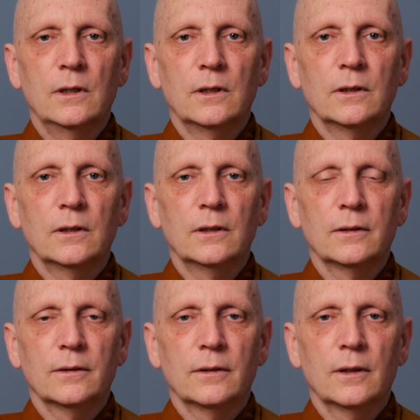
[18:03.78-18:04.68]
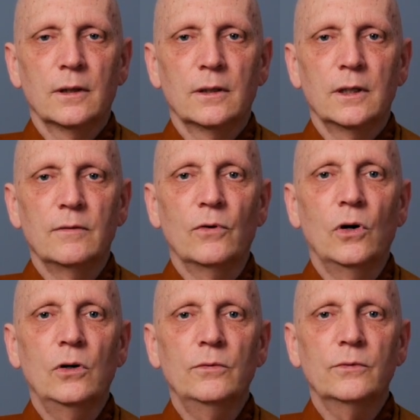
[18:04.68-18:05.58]
are
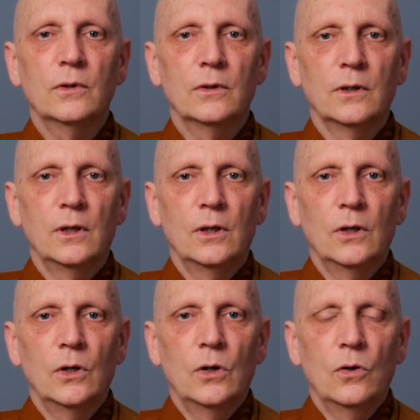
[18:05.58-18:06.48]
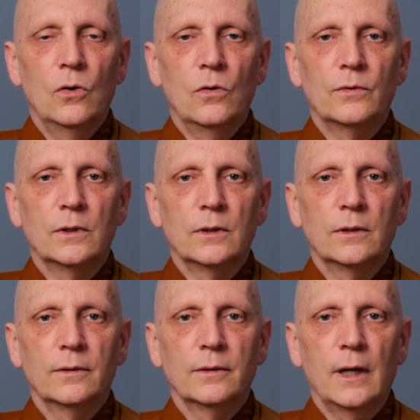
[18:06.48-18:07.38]
evolved
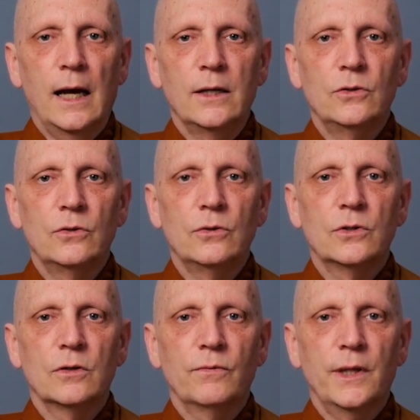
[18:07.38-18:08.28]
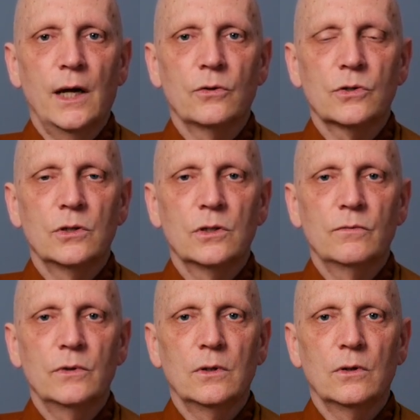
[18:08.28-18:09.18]
over hundreds of thousands
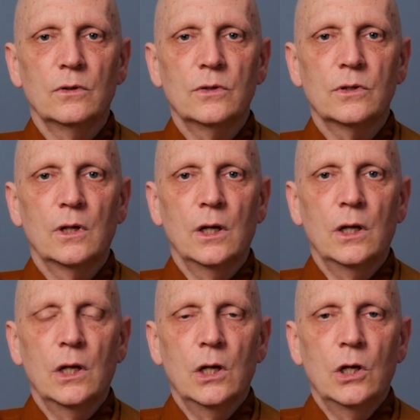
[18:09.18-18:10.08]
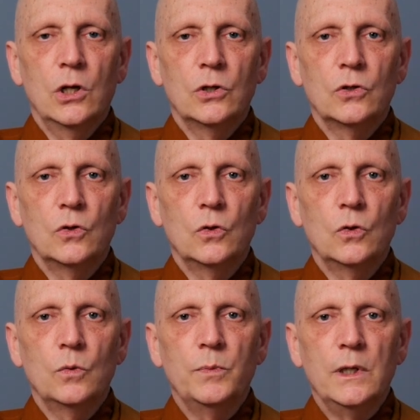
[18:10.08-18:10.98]
of years
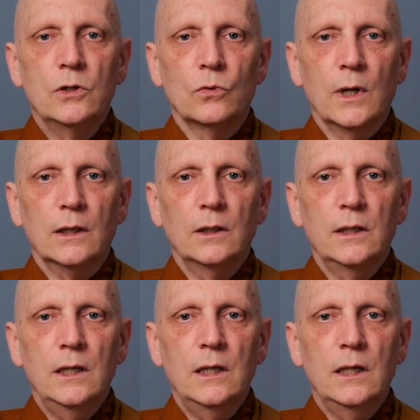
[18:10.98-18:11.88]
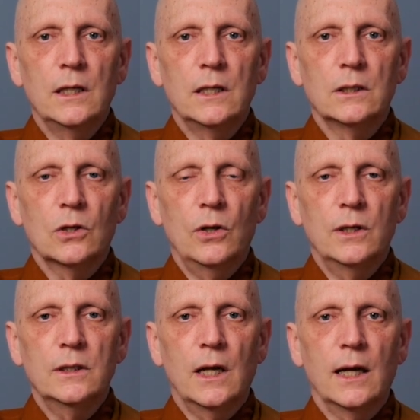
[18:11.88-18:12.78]
to be directly in
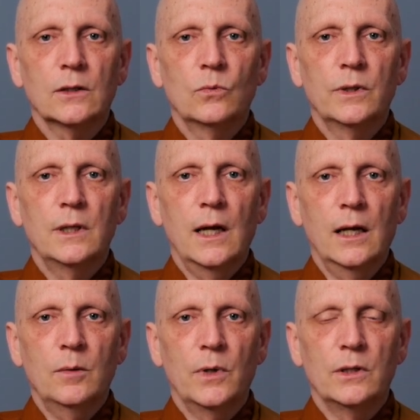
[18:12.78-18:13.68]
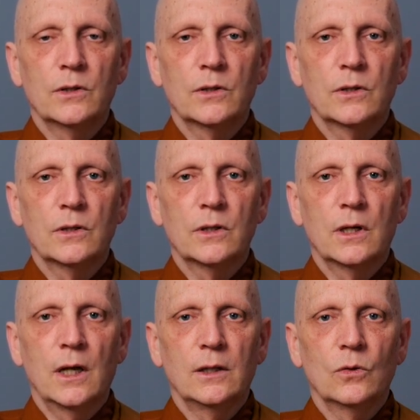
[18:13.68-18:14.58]
contact with the elements,
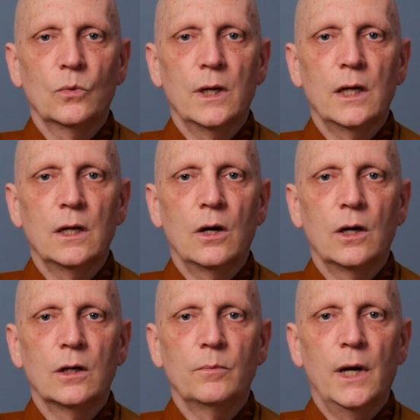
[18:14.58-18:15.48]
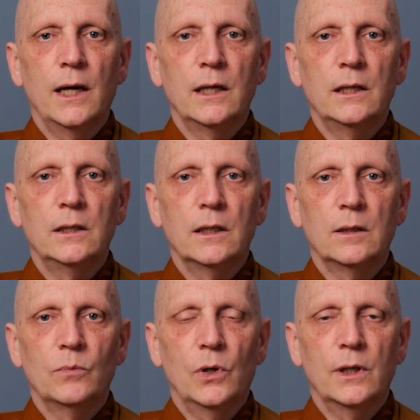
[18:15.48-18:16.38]
and the way our mind
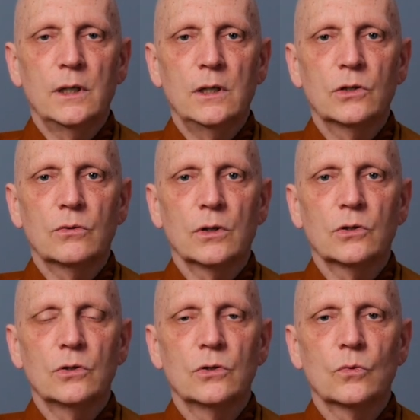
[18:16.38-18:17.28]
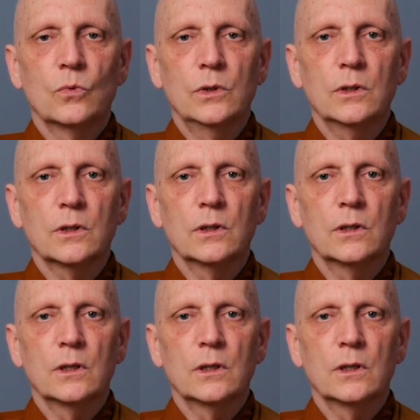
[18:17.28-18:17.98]
and body structures work